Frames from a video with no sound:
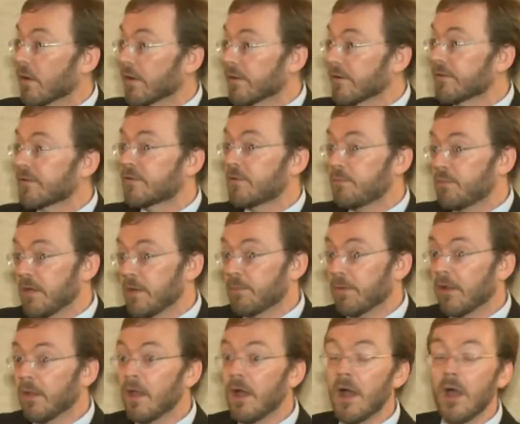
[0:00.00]
orders to
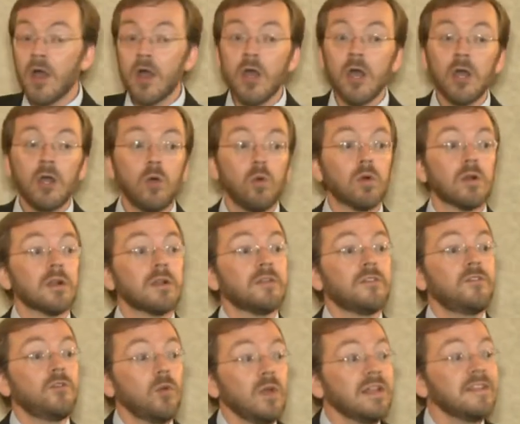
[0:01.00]
people who were
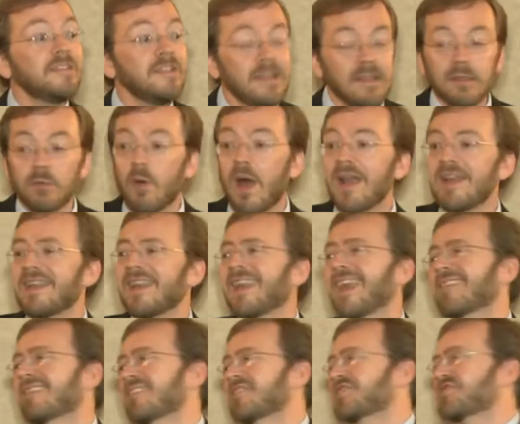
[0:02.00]
doing teeth
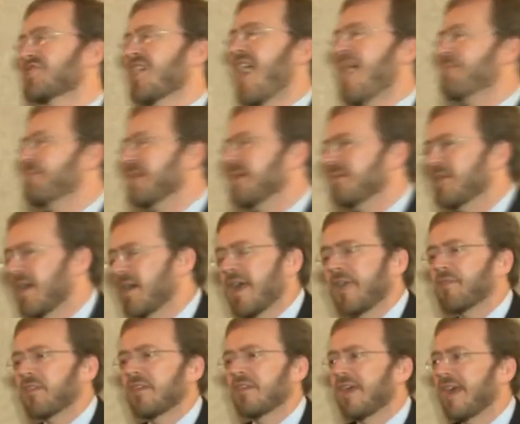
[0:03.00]
whitening at the shopping, or
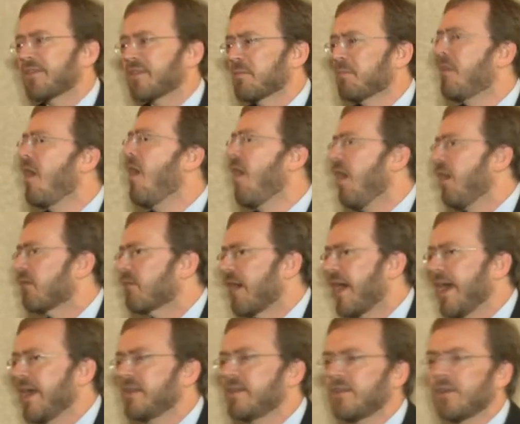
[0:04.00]
at the mall,
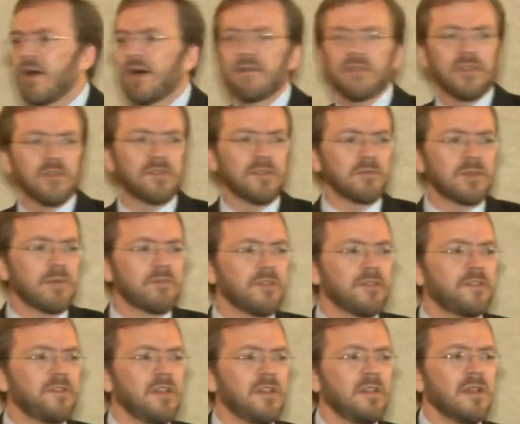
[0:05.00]
right?
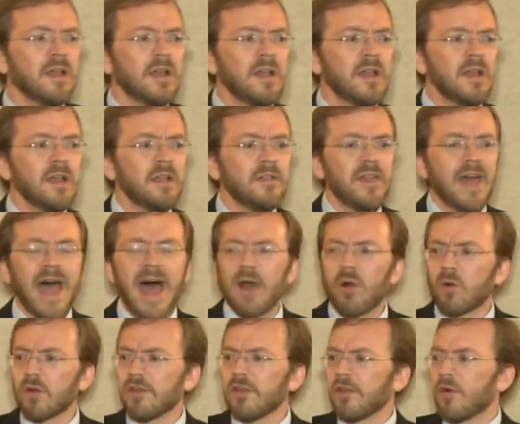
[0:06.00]
Sometimes you'll see
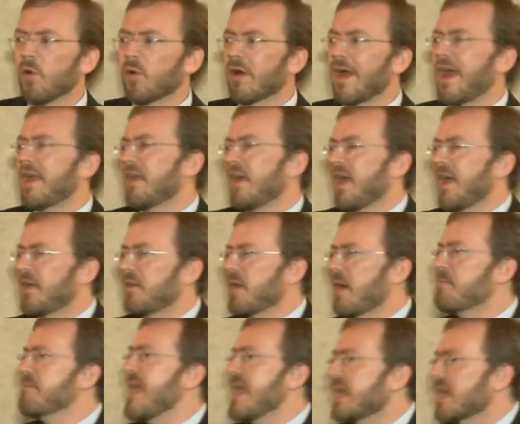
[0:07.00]
that, or at
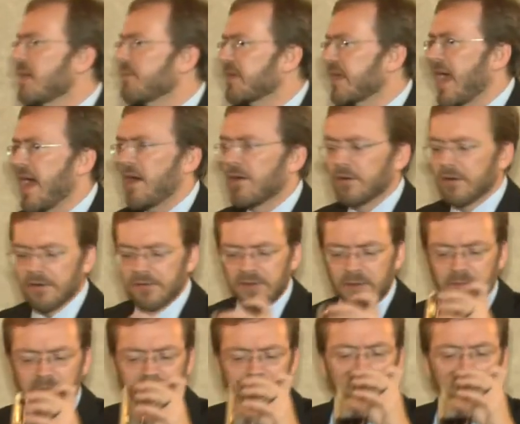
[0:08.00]
a makeup counter or something